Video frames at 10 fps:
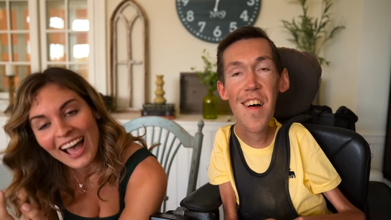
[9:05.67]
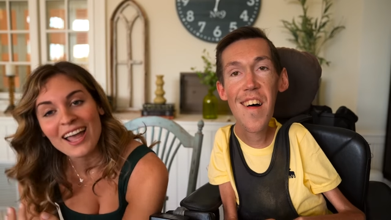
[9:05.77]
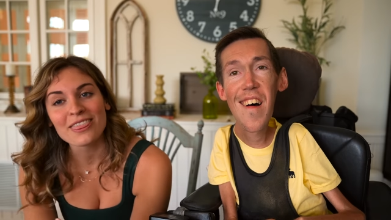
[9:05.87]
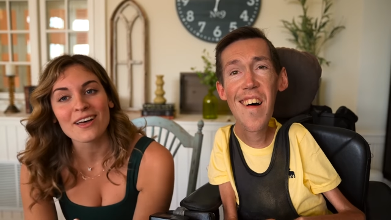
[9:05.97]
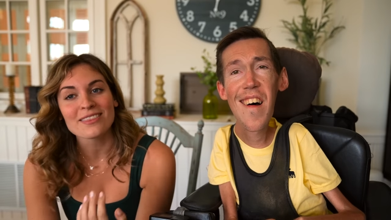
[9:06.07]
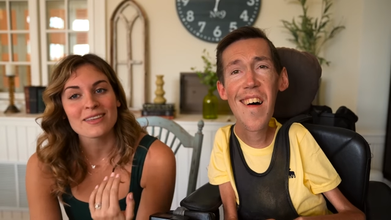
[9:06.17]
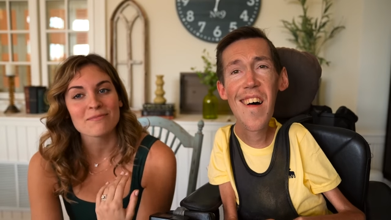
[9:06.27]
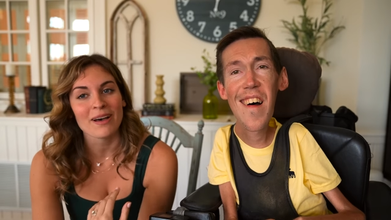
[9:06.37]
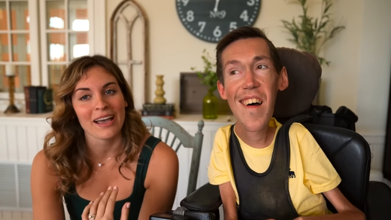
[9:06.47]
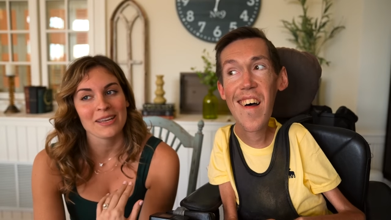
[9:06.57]
Speaker 1: I thought that
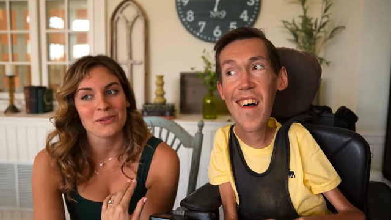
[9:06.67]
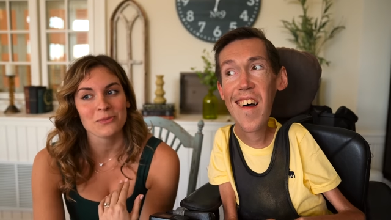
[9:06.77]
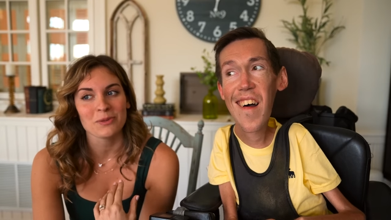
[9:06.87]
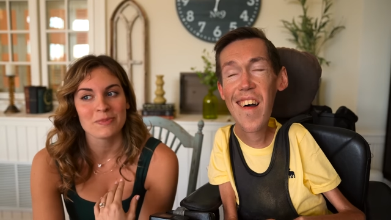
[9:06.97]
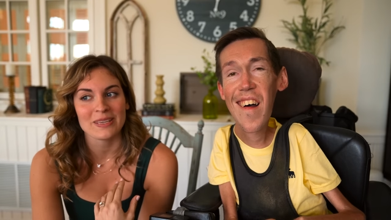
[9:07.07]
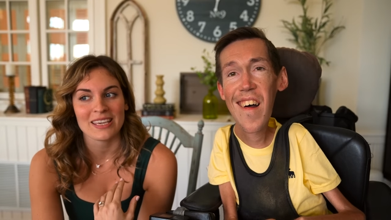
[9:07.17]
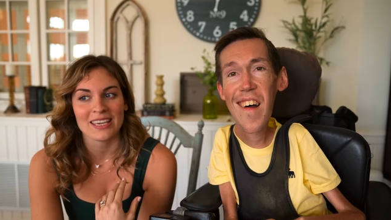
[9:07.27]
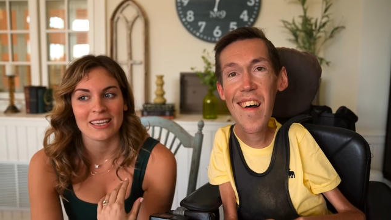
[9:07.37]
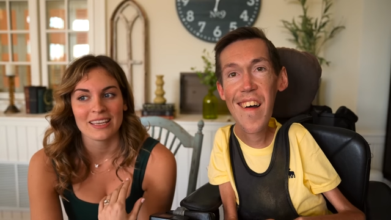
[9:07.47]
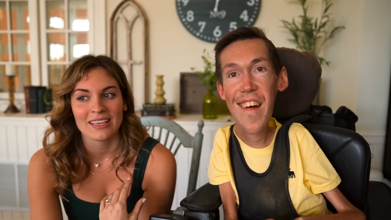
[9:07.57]
mine would
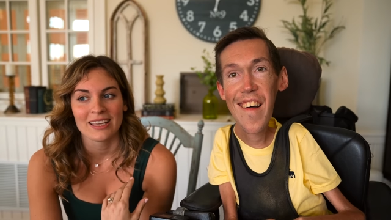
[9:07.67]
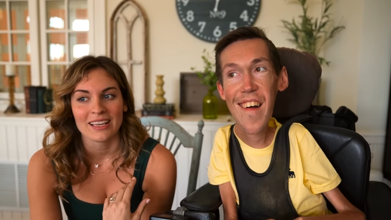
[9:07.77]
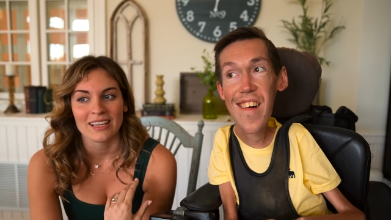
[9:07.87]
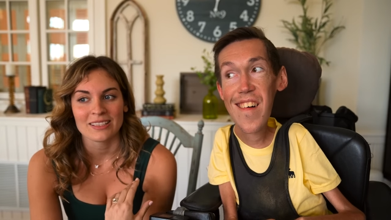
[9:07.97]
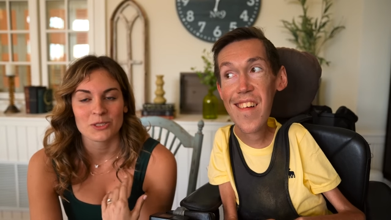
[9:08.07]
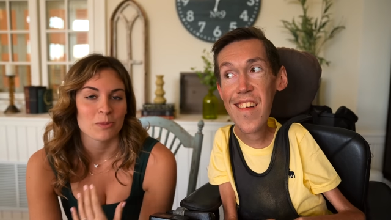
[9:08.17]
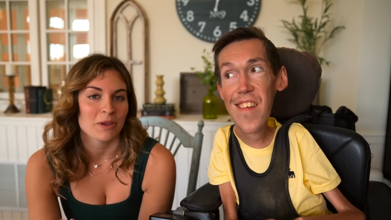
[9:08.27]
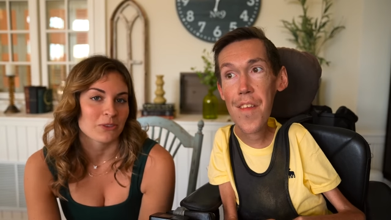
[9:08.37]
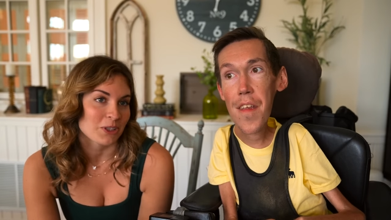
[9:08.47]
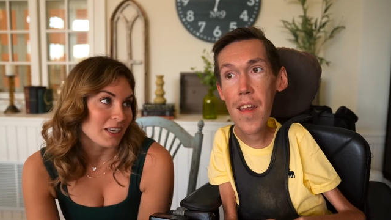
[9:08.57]
be swimming
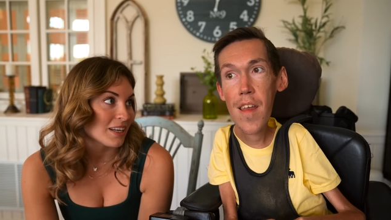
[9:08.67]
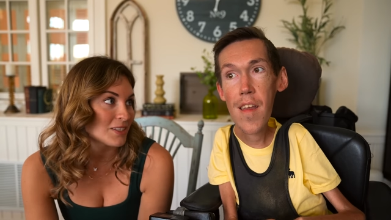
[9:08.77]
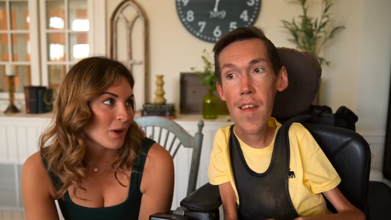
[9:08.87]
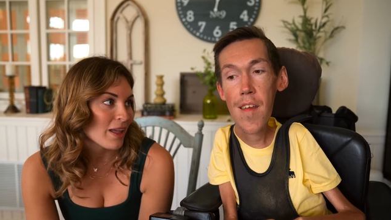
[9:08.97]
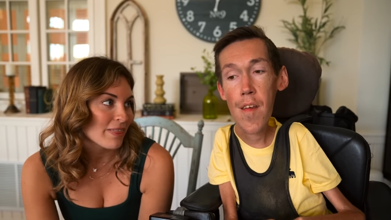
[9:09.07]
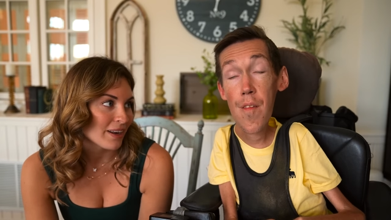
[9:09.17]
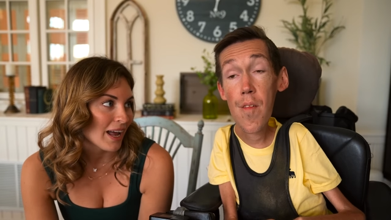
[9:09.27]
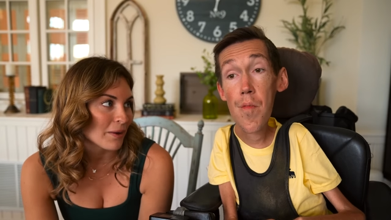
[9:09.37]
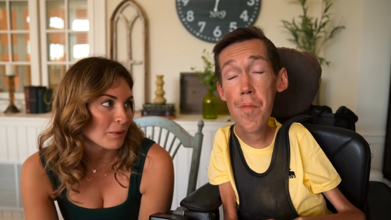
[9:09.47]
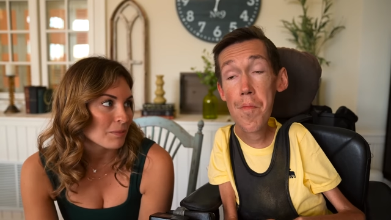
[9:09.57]
related. So I thought
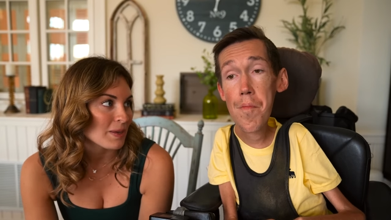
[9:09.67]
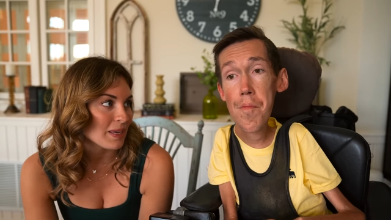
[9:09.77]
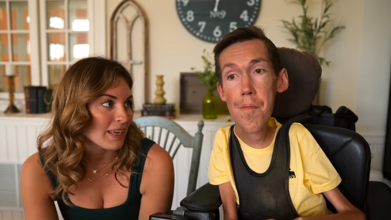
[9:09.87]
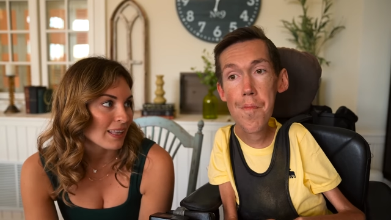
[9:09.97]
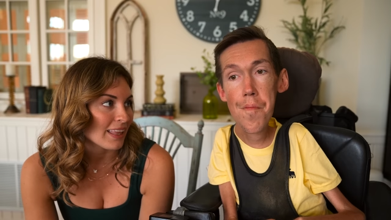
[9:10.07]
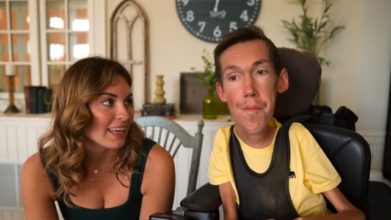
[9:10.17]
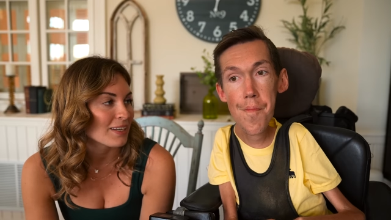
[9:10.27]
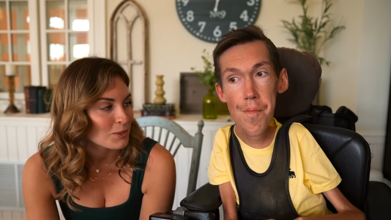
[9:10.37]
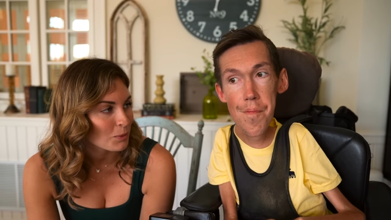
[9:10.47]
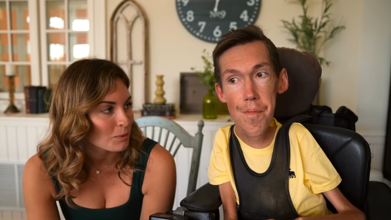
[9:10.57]
I would be like in a
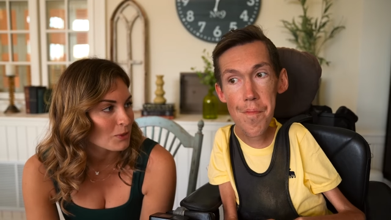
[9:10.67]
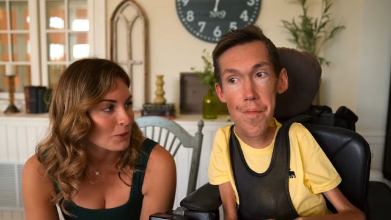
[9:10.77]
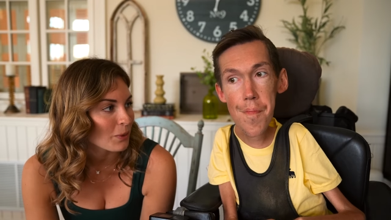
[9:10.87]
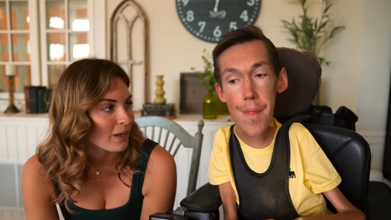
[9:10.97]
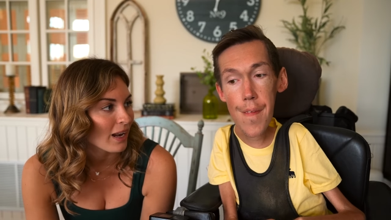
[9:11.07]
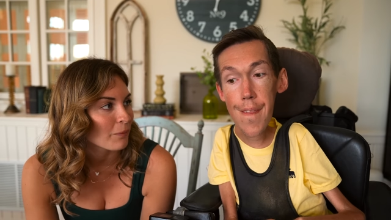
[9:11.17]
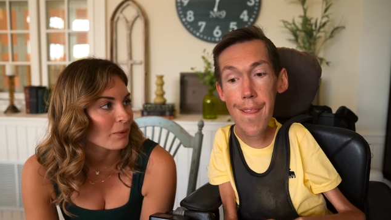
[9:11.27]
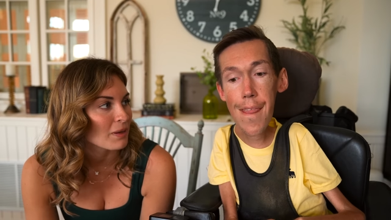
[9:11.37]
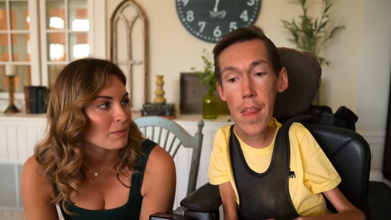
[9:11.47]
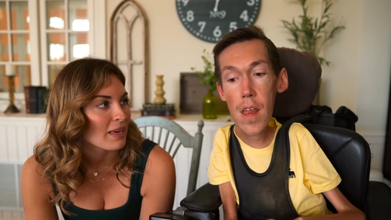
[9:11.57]
swimsuit and I would
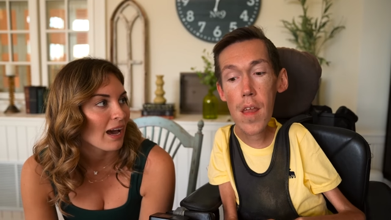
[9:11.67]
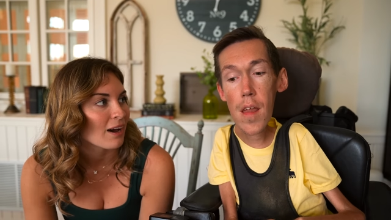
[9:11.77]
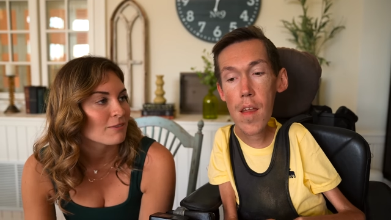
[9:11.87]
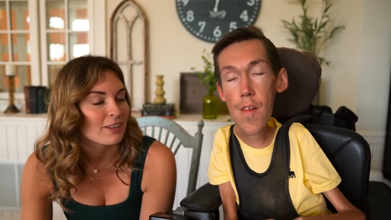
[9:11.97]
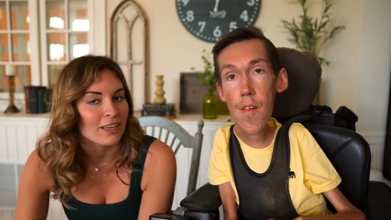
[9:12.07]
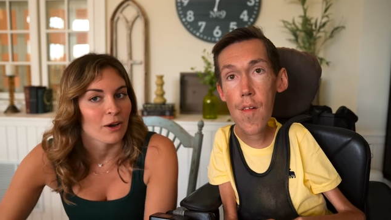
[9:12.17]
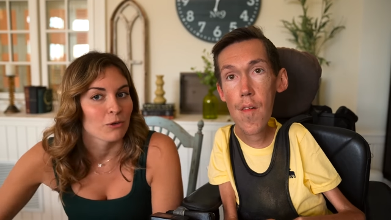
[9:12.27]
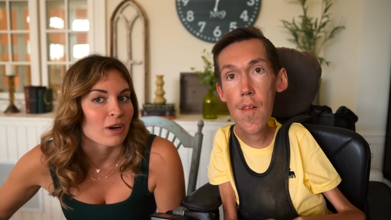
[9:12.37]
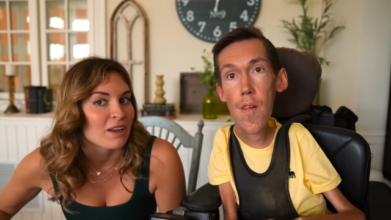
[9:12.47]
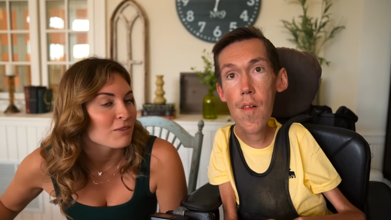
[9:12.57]
maybe have like a
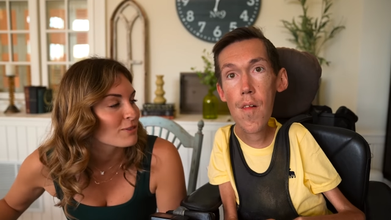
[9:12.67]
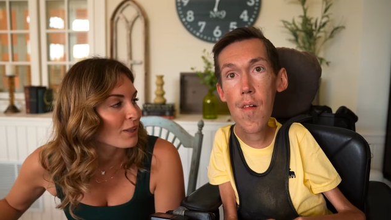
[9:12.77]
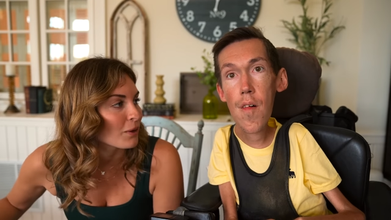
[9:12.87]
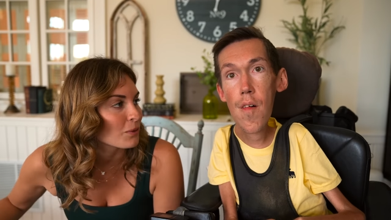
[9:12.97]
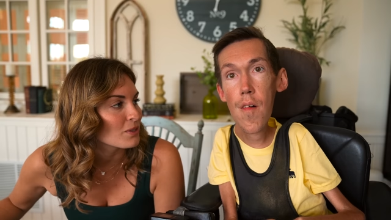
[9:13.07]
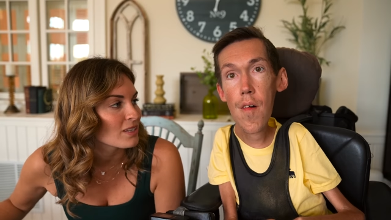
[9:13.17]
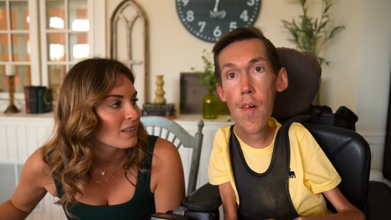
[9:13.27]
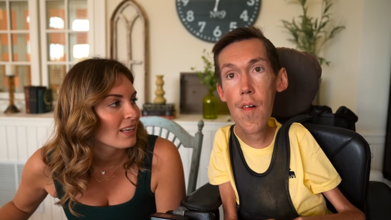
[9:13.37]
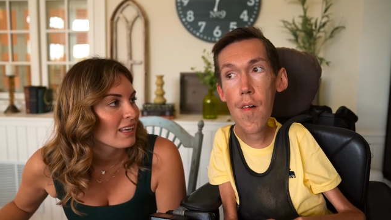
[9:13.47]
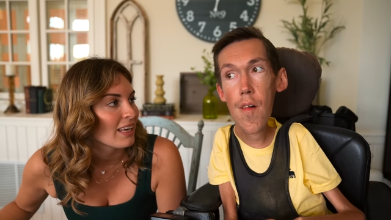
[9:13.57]
ring float
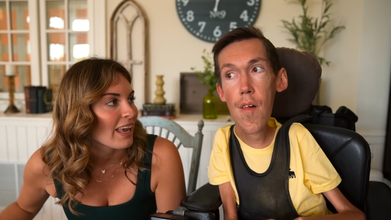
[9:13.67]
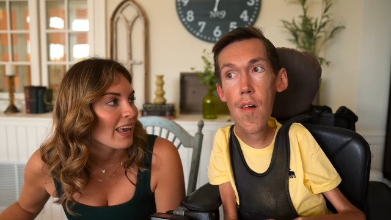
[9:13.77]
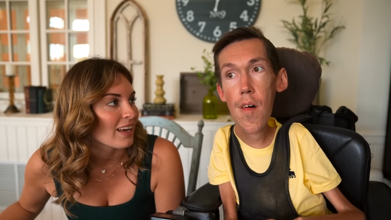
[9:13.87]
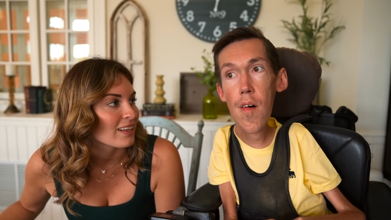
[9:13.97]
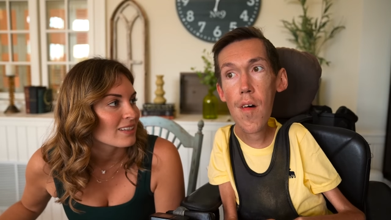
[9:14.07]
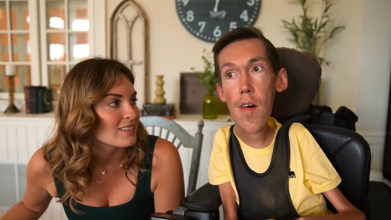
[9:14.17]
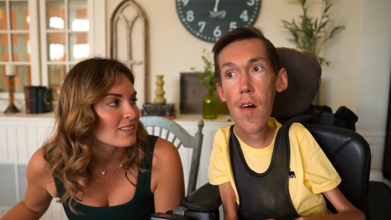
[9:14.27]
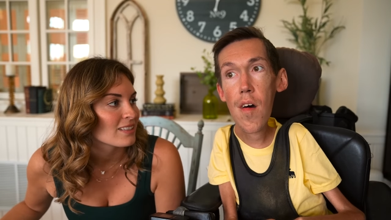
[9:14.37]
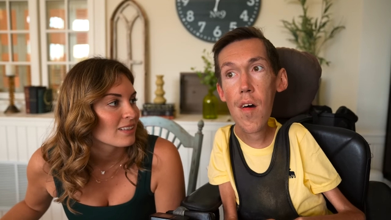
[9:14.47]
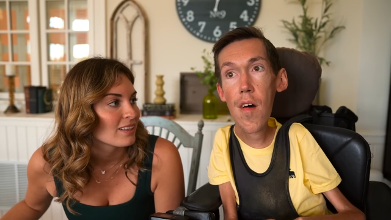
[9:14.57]
and
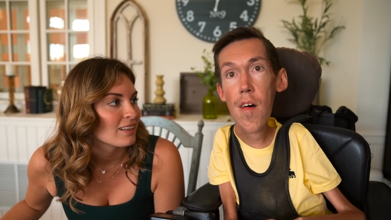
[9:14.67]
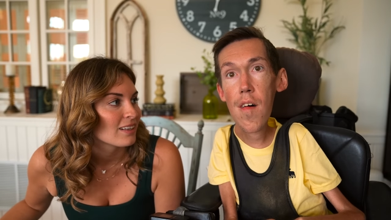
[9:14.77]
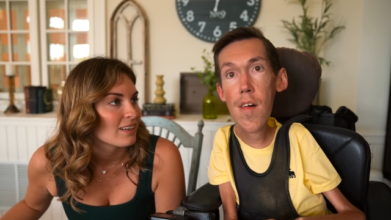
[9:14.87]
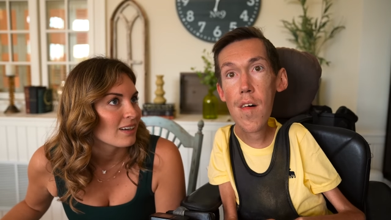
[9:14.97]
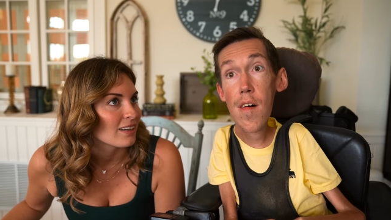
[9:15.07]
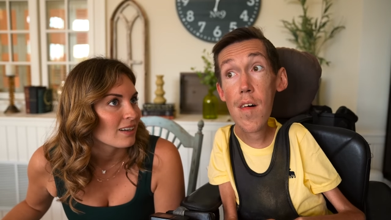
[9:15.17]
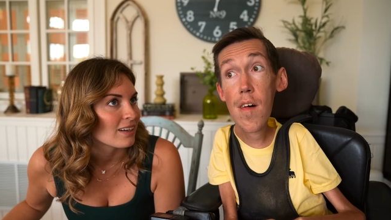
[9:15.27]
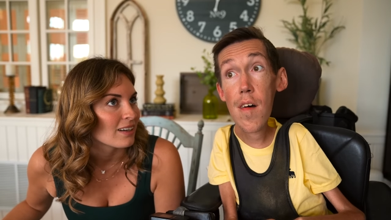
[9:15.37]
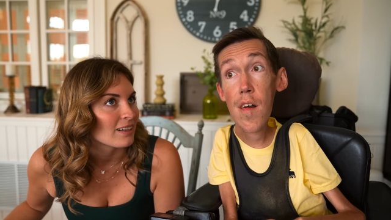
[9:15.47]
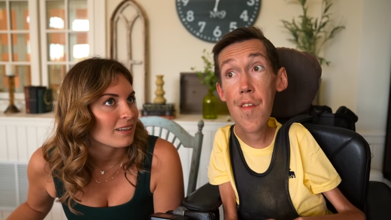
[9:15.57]

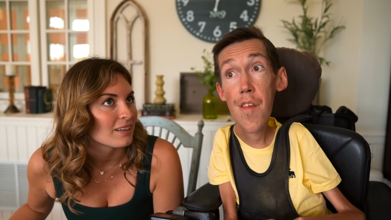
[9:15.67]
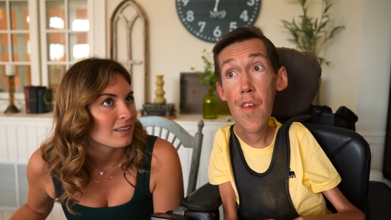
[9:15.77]
uh,